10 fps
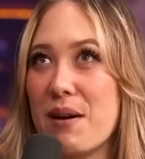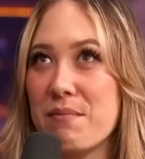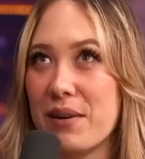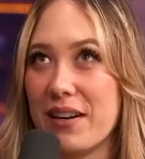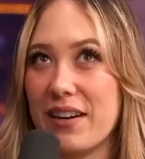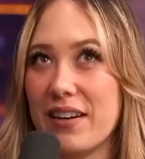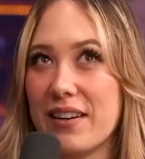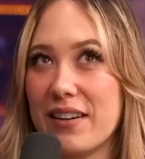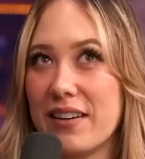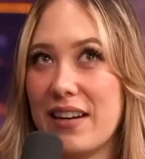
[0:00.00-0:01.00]

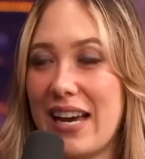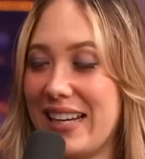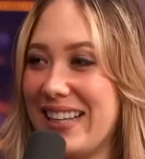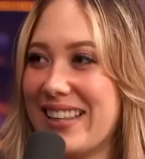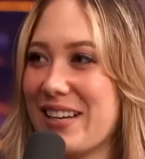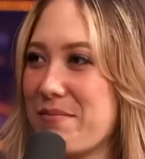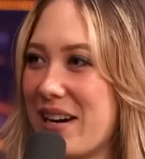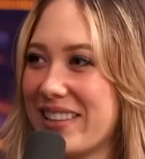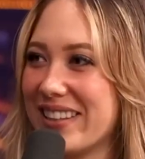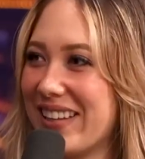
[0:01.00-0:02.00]
remember anything
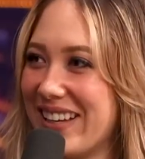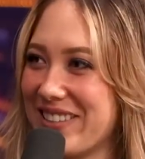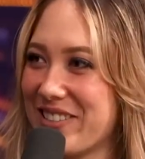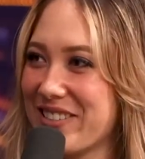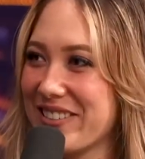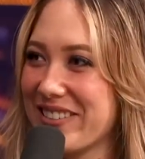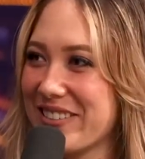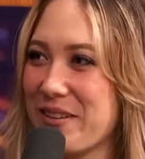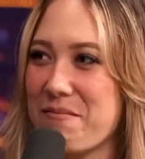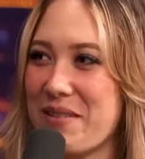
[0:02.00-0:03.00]
about the lunch.
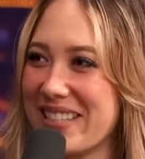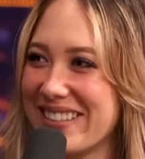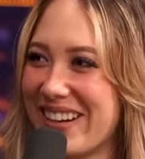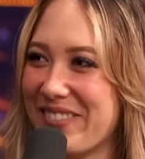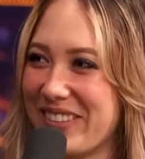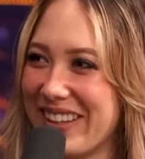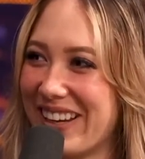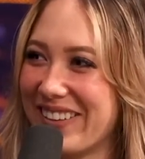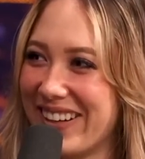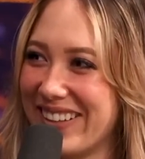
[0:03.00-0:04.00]
So it must not have
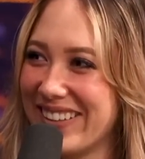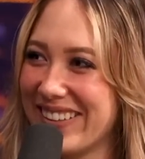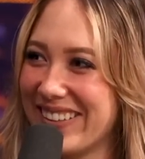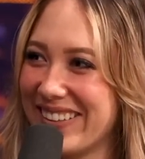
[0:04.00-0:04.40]
been that great.